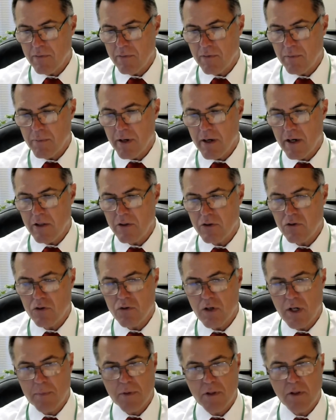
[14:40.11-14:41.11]
for parents to
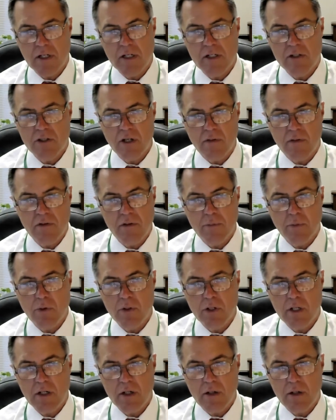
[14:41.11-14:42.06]
drop their kids off in the morning,